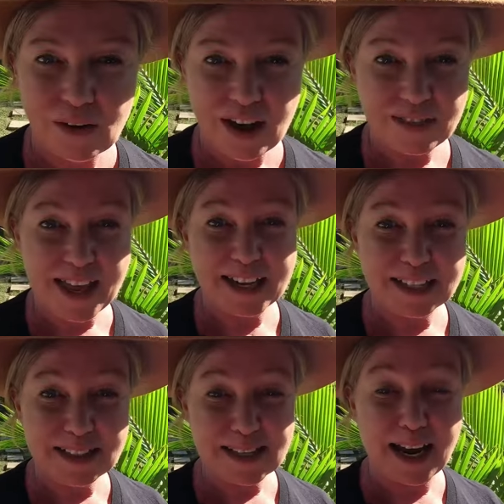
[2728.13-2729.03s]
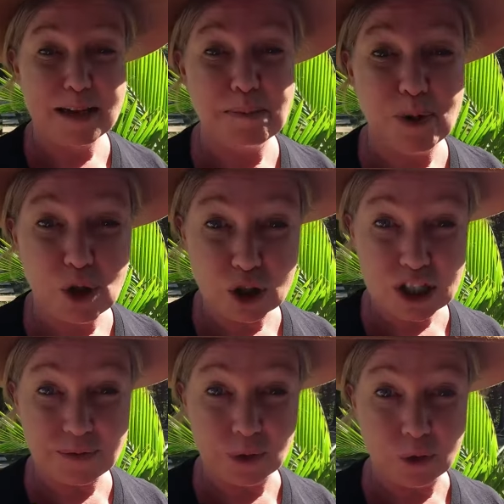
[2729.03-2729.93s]
And that is a
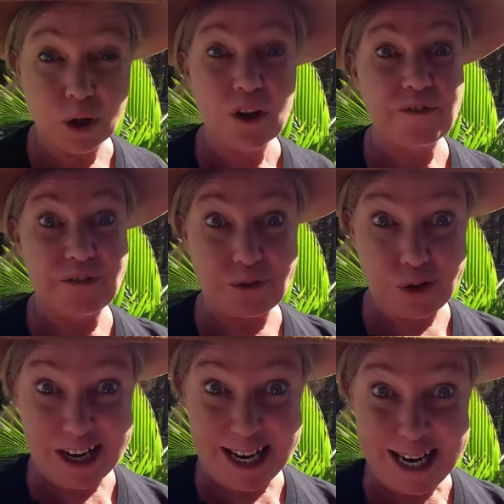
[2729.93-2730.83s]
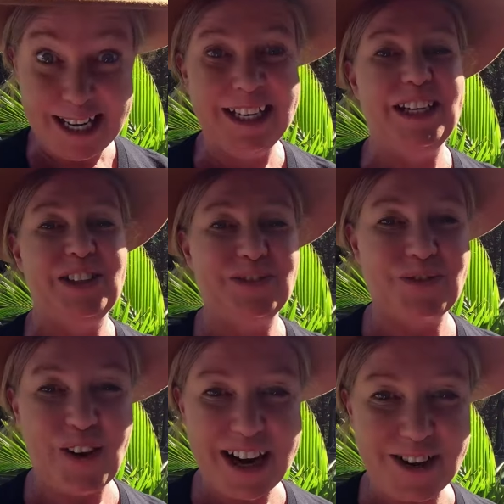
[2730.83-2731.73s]
beautiful, free,
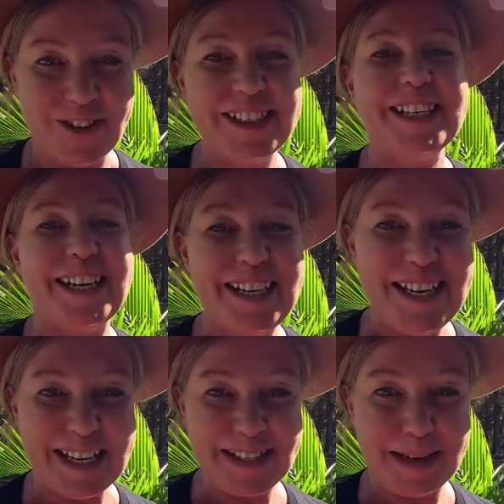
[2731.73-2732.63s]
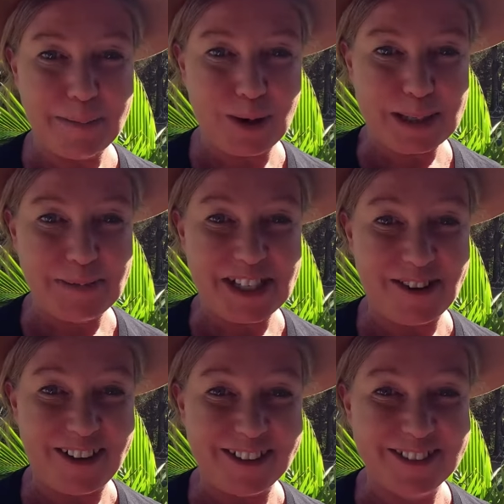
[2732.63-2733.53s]
fragrant nesting box
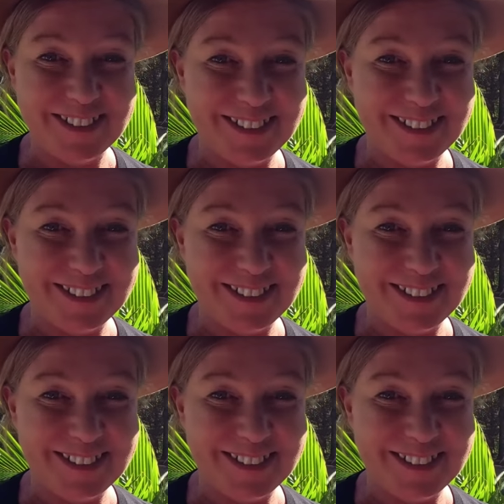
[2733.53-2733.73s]
material.